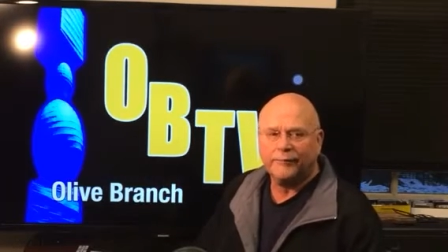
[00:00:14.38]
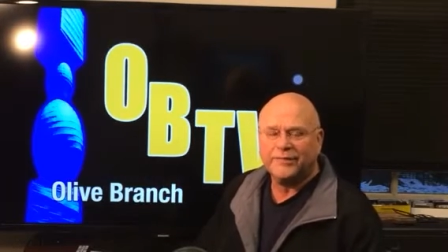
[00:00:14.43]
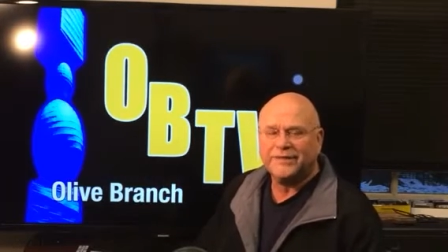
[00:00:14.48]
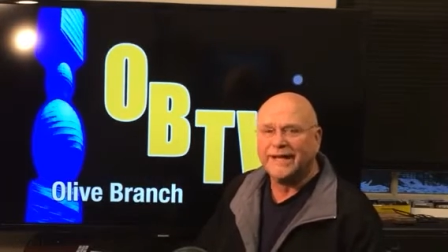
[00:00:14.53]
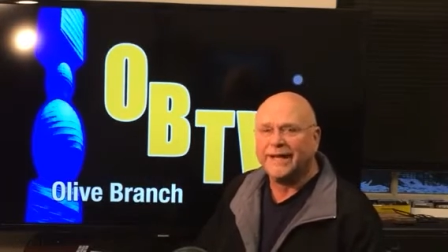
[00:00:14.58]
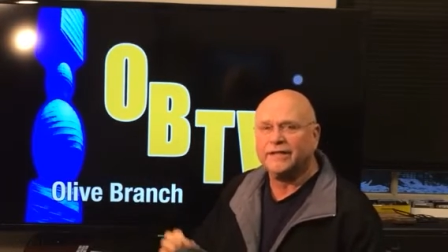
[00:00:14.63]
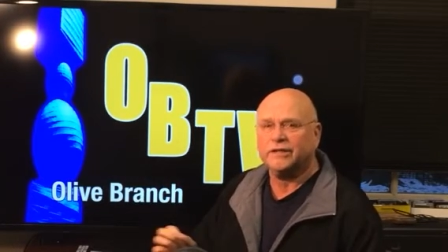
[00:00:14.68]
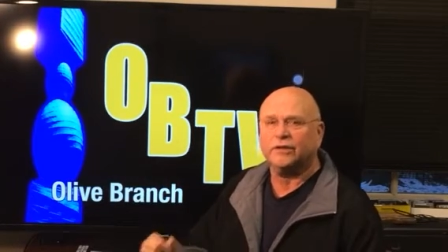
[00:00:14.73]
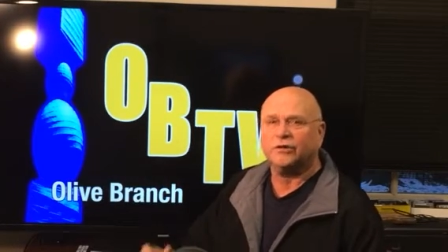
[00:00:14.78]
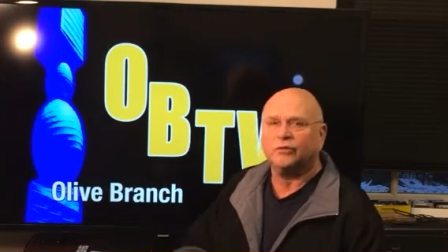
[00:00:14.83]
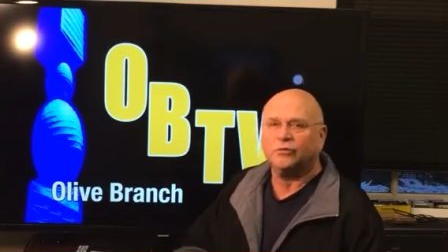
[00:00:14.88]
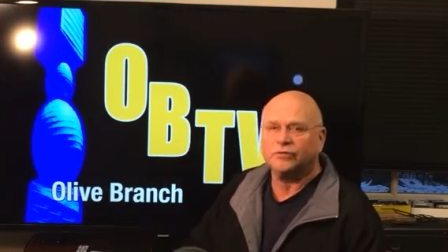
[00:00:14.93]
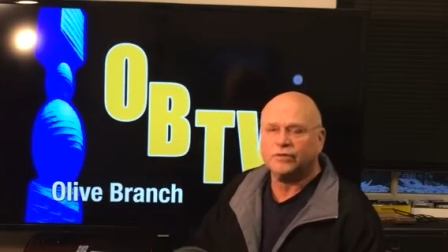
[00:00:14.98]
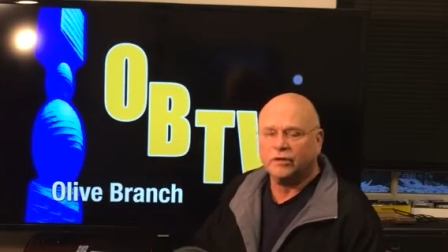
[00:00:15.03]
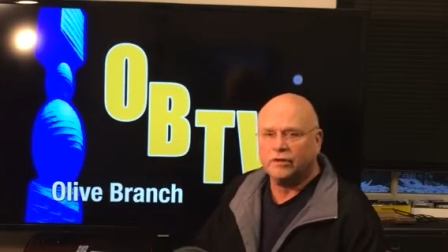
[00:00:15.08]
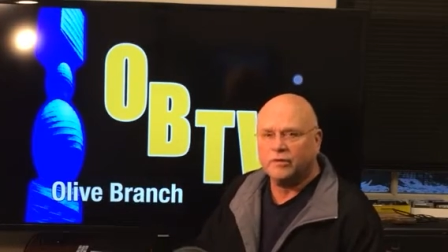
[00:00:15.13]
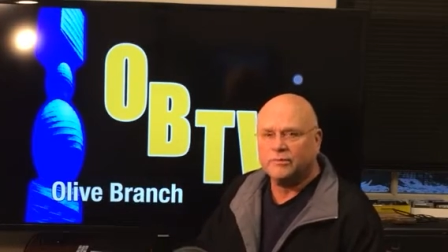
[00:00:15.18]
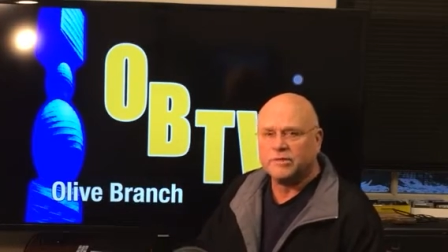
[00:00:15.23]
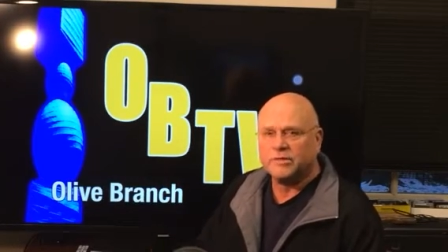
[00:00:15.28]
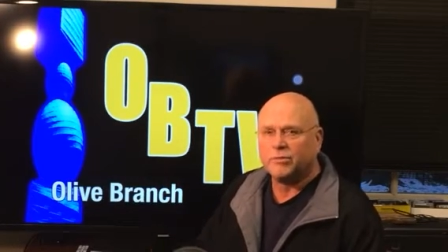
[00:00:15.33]
Technical
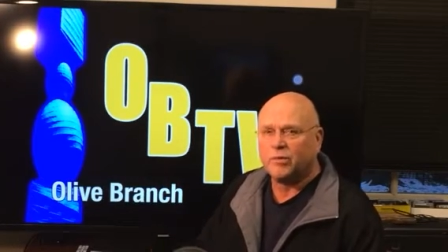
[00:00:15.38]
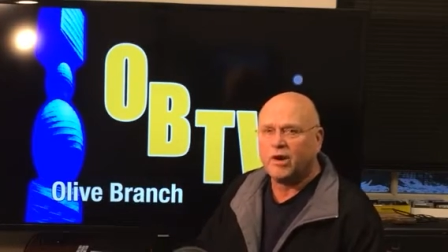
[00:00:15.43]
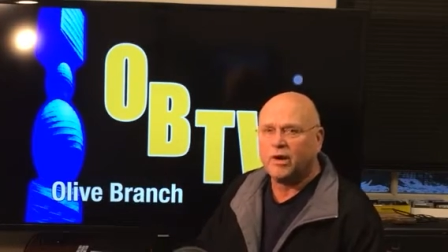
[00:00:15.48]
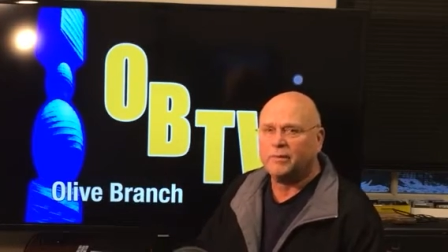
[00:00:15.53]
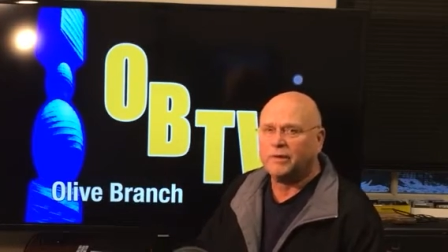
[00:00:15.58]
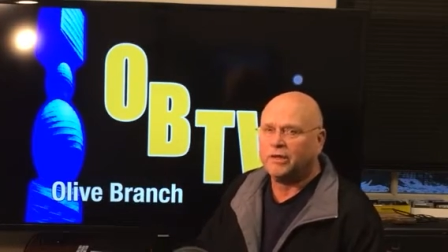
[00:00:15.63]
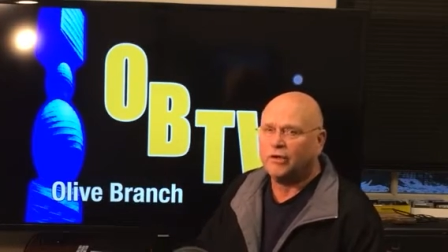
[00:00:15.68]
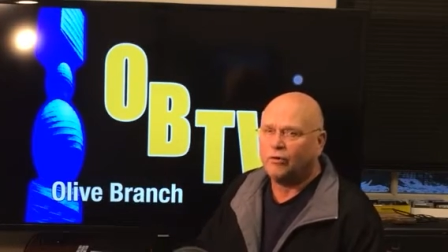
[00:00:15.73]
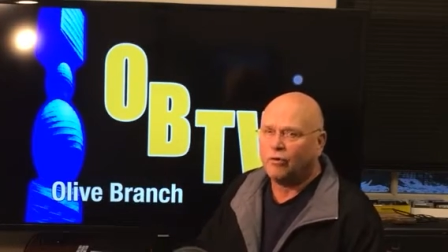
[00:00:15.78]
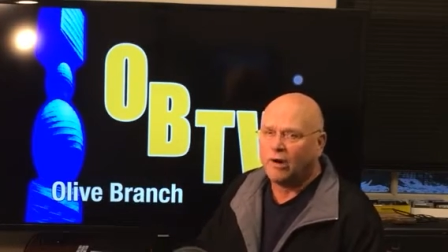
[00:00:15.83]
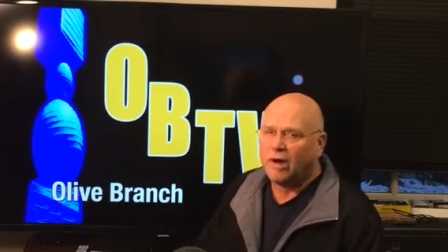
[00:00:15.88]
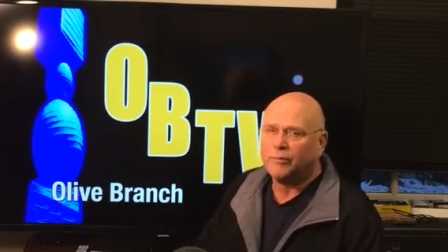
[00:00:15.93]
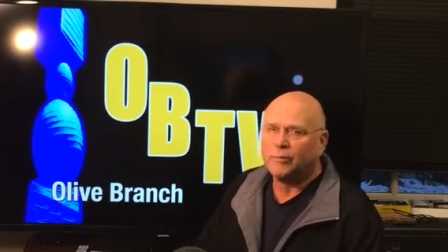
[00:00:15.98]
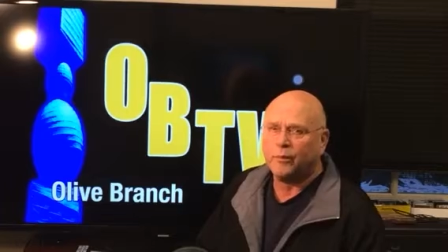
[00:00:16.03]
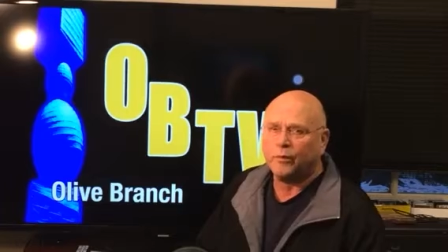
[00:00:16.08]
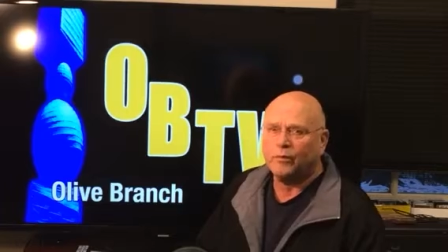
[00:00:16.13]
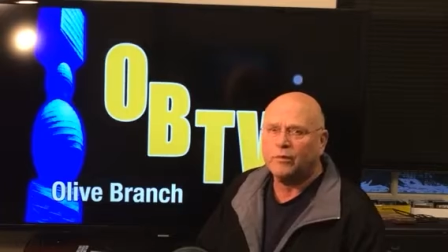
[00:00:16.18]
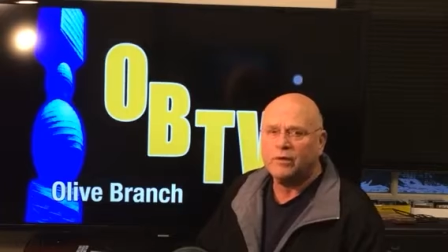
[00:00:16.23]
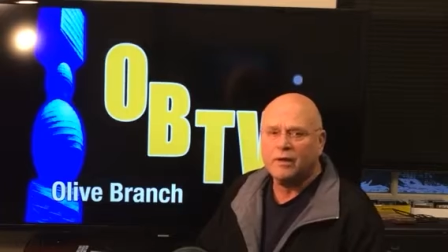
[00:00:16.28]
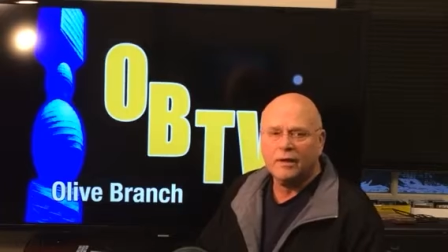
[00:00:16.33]
term is probably
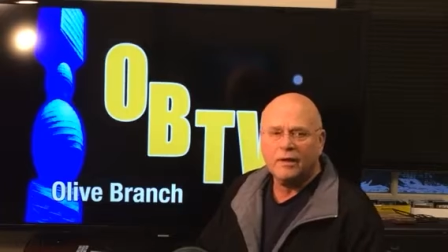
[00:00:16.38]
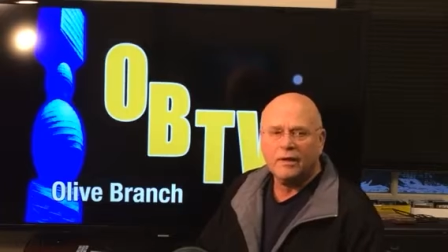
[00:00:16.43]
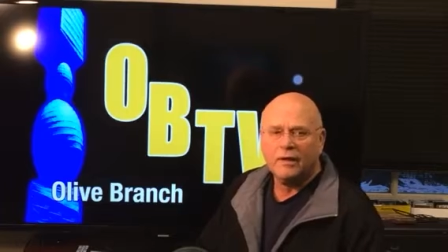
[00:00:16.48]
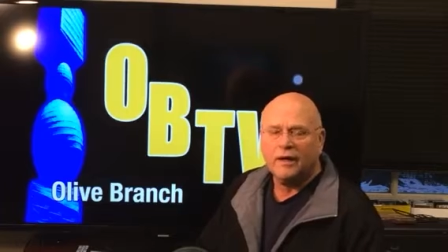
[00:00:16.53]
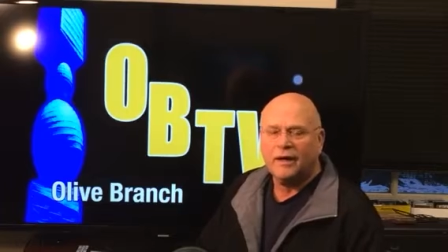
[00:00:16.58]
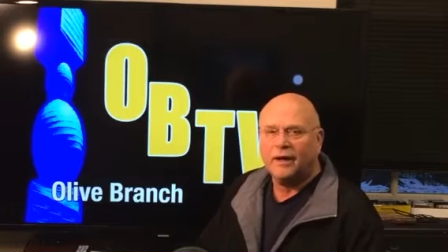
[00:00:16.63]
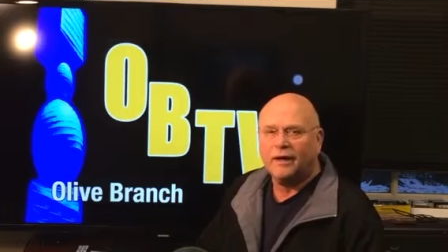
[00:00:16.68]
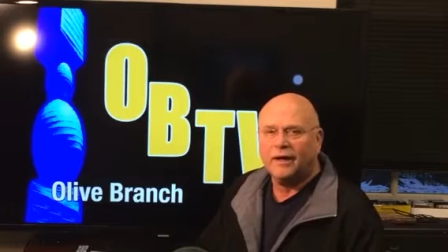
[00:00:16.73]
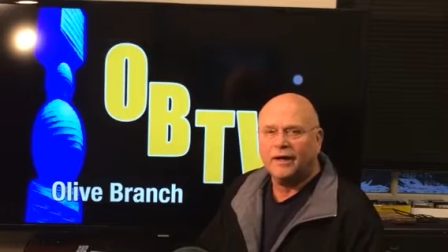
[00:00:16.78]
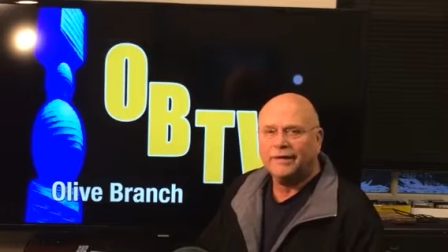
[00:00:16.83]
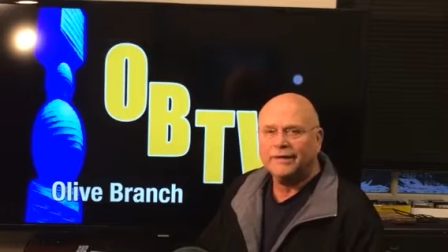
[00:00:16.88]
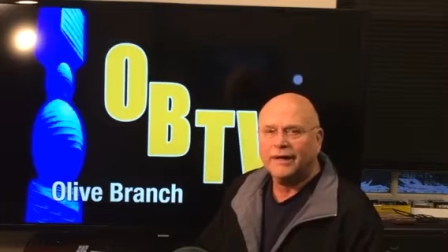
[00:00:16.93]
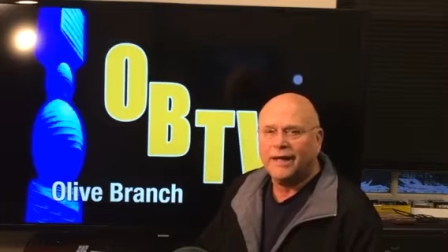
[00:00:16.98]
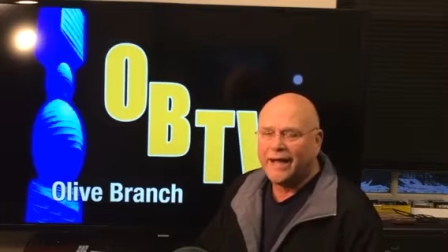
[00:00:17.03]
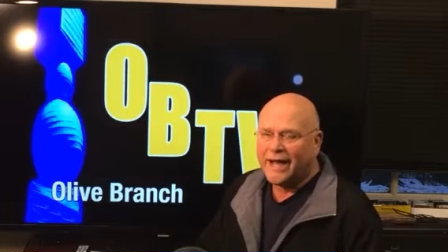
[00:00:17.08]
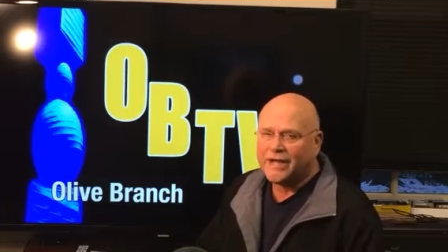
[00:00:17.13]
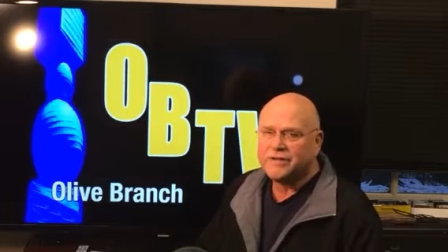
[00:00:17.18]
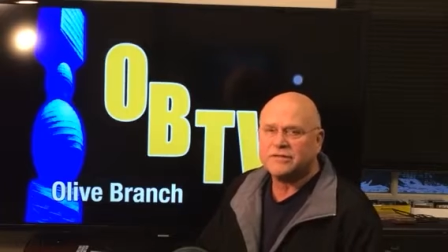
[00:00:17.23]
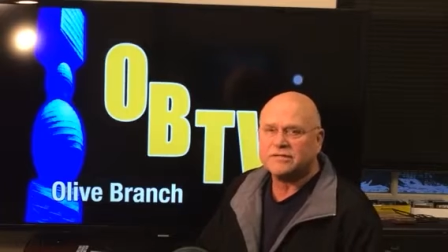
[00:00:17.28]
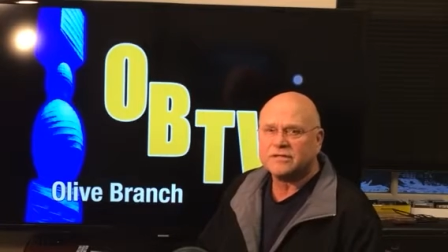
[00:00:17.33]
grapple. I
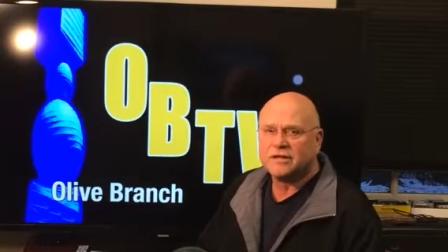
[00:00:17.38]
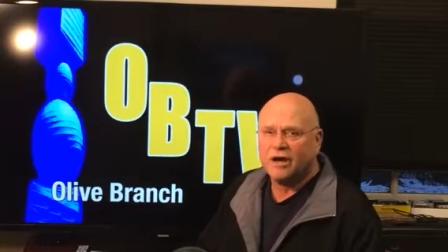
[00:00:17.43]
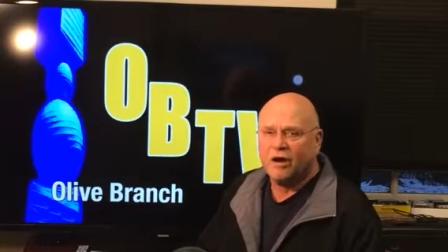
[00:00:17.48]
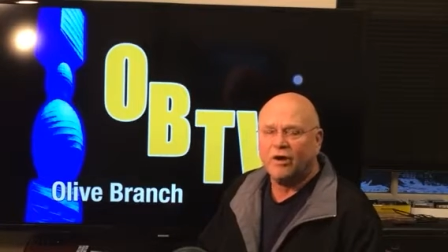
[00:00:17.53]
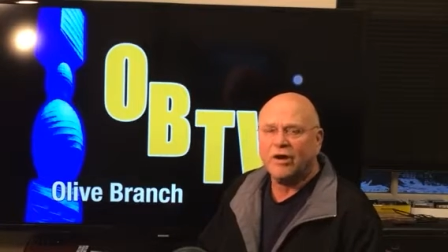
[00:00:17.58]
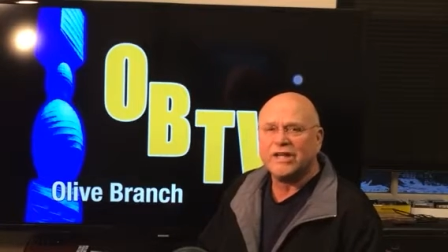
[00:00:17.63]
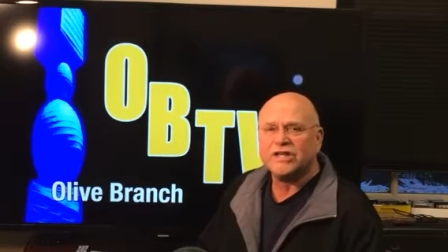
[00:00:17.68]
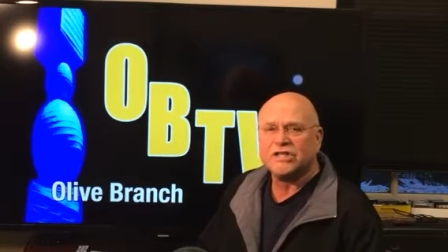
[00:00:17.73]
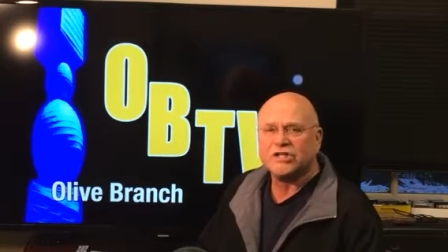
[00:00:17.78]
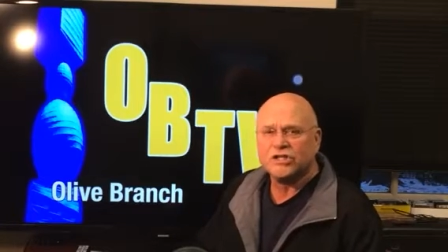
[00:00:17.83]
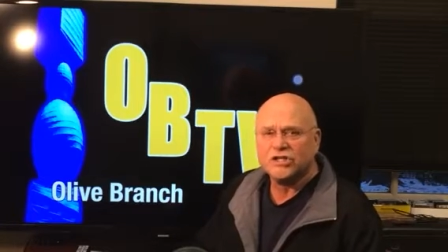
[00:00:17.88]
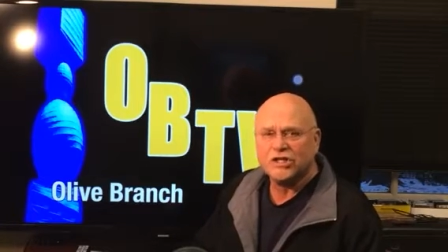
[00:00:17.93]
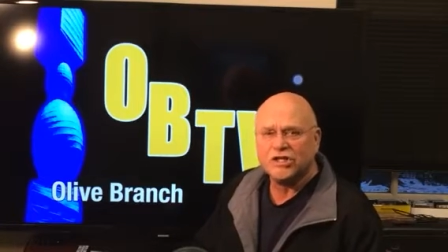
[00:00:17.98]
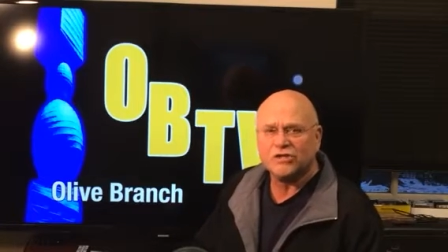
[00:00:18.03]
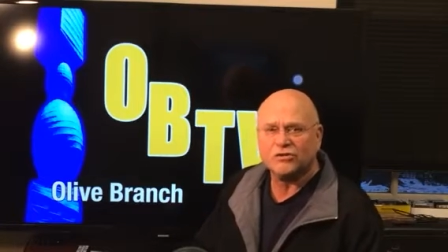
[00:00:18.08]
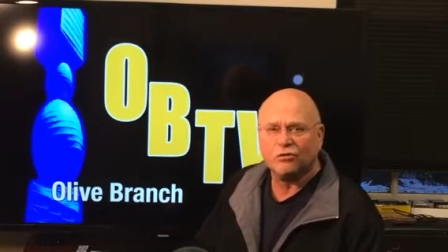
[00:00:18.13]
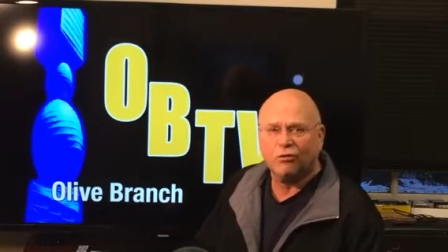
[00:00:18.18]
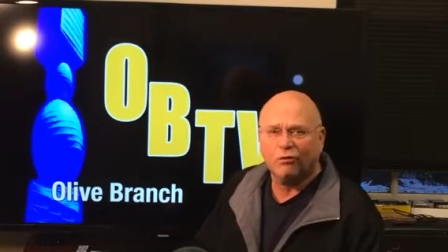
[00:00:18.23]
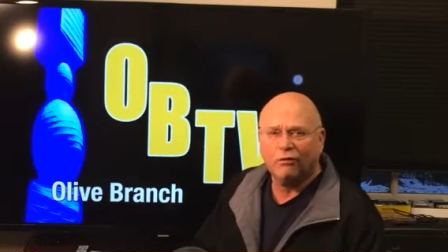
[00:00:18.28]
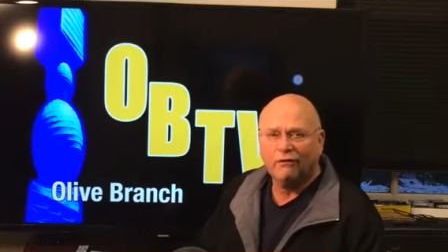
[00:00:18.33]
just call it
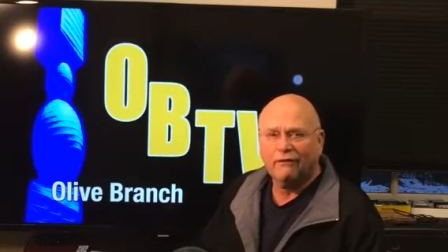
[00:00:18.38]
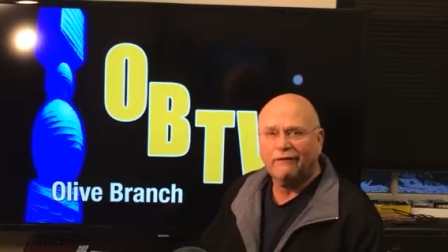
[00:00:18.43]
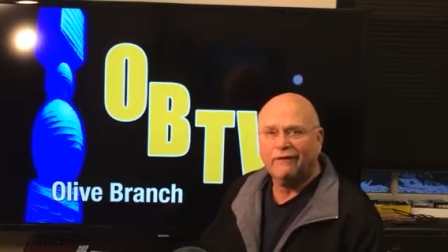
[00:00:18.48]
snizzle.